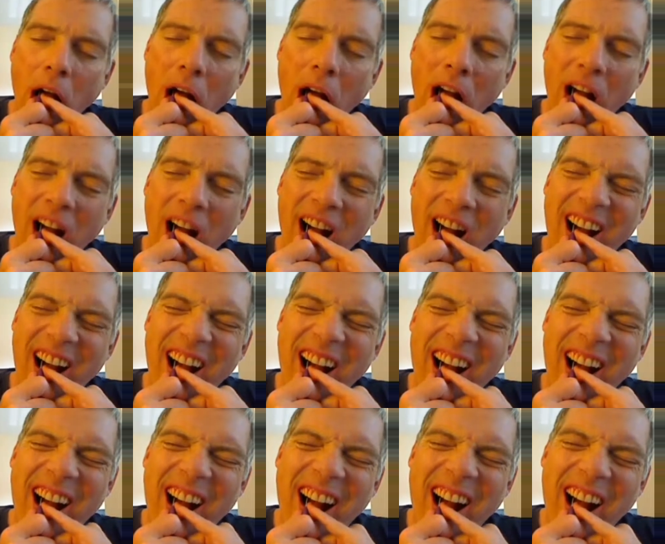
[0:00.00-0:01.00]

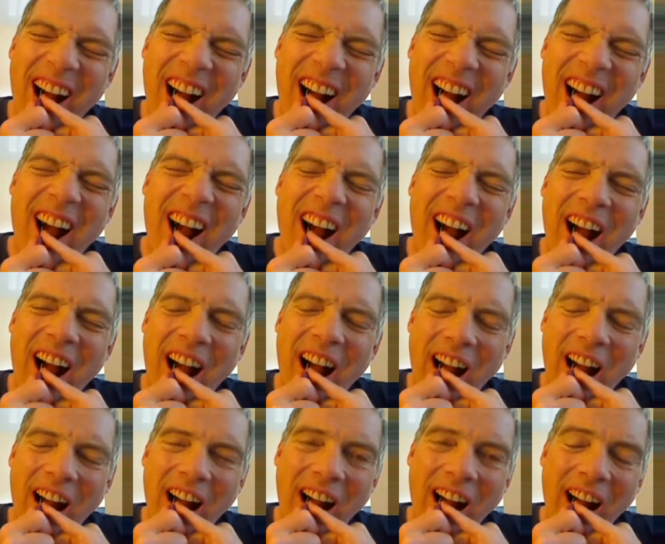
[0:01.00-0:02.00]

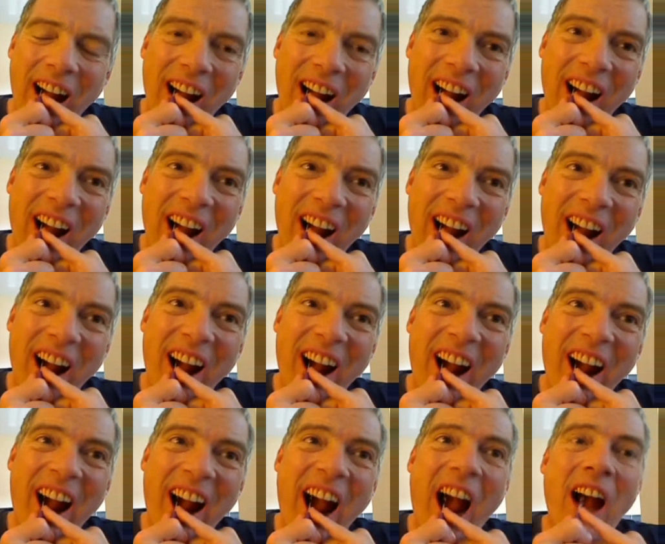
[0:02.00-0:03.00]

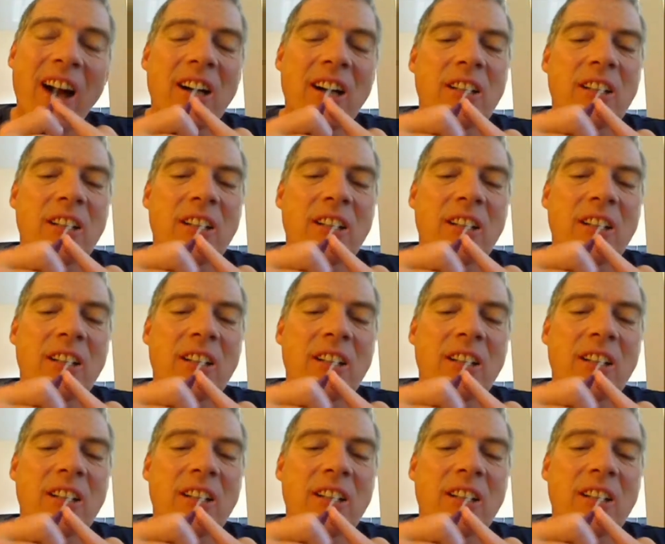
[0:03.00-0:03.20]
Nothing is said.